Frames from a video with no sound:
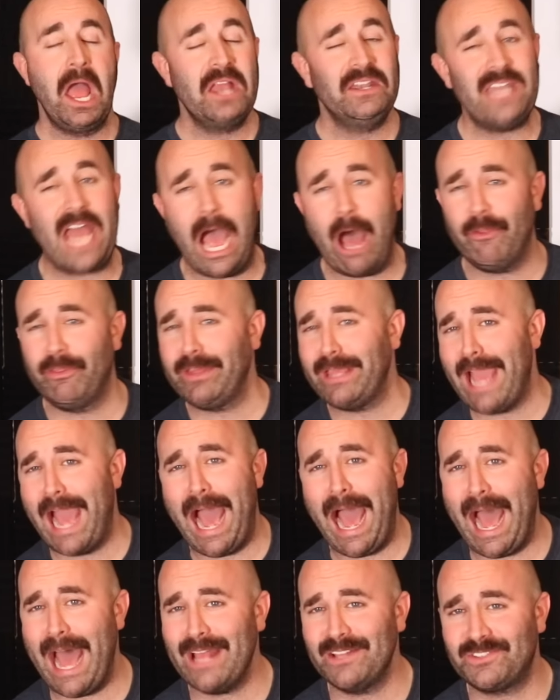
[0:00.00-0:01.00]
Now, the
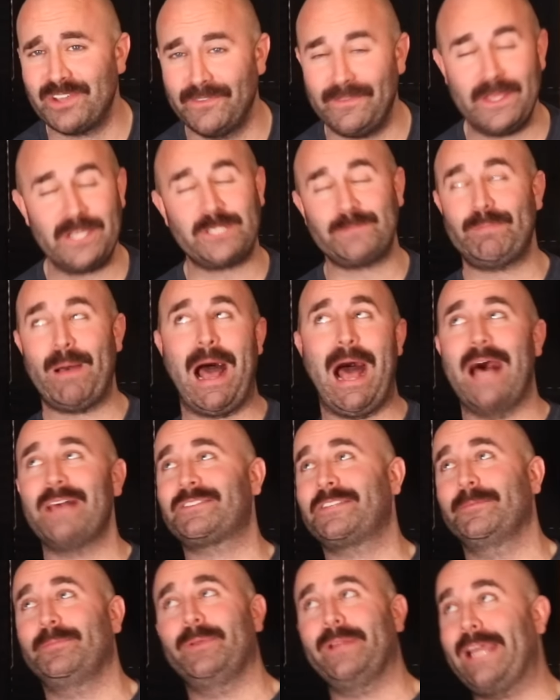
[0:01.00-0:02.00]
odds of this
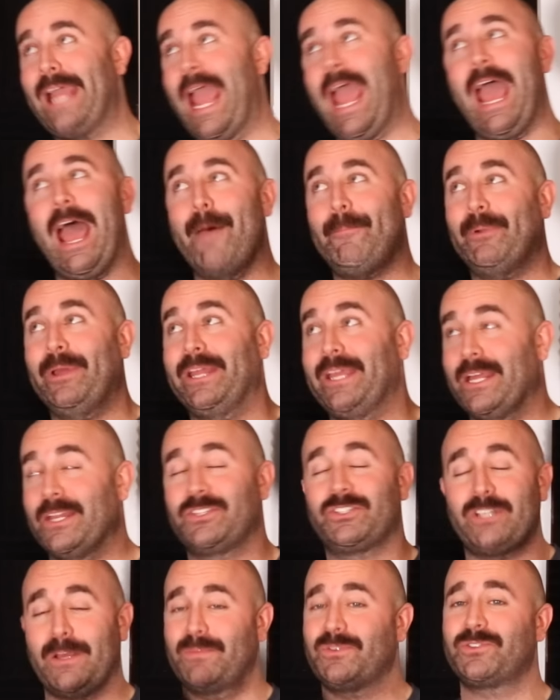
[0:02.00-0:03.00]
possibly happening in
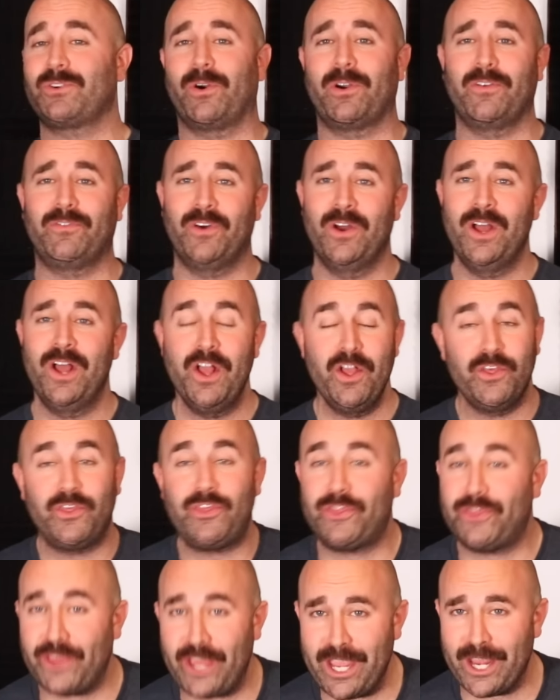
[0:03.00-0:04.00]
some sort of
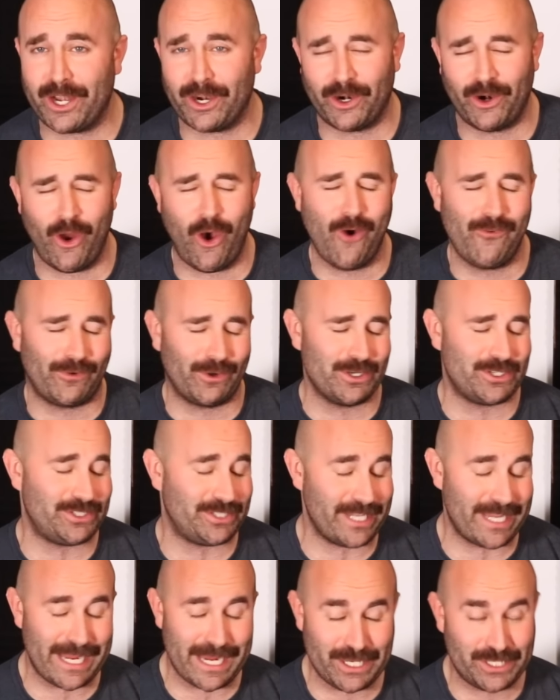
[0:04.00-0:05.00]
theater
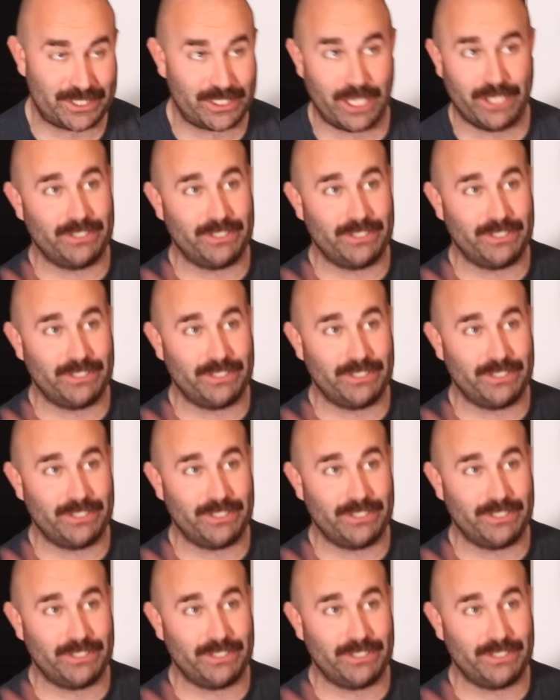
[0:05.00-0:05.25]
overseas,